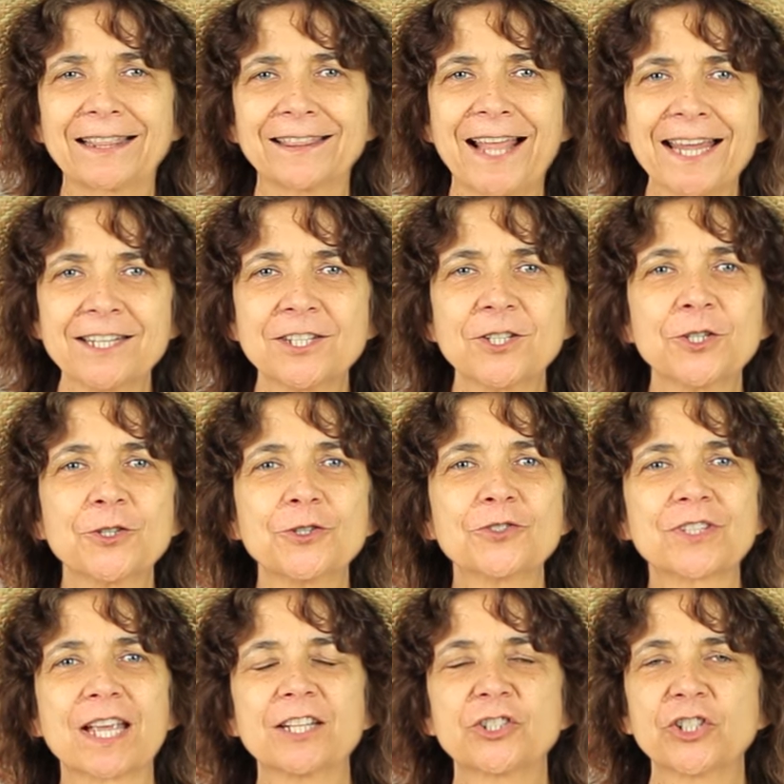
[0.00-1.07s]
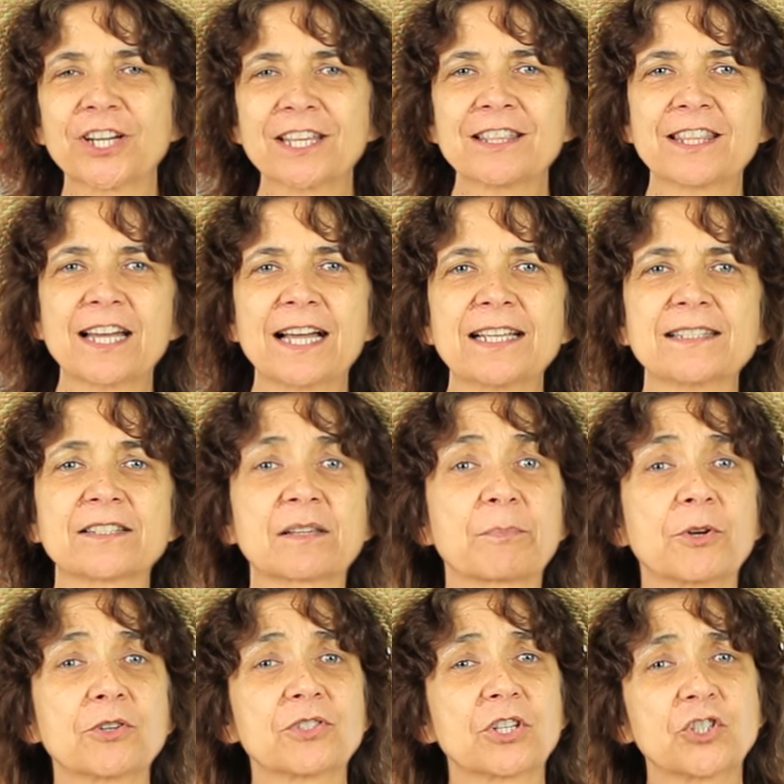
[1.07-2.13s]
like to use chicken thighs as
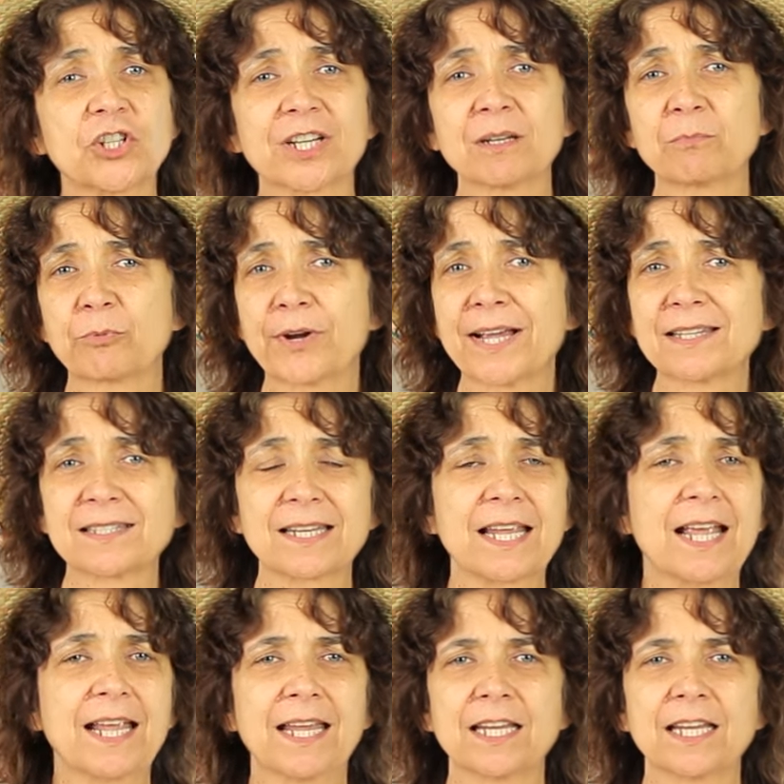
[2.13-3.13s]
opposed to chicken breast.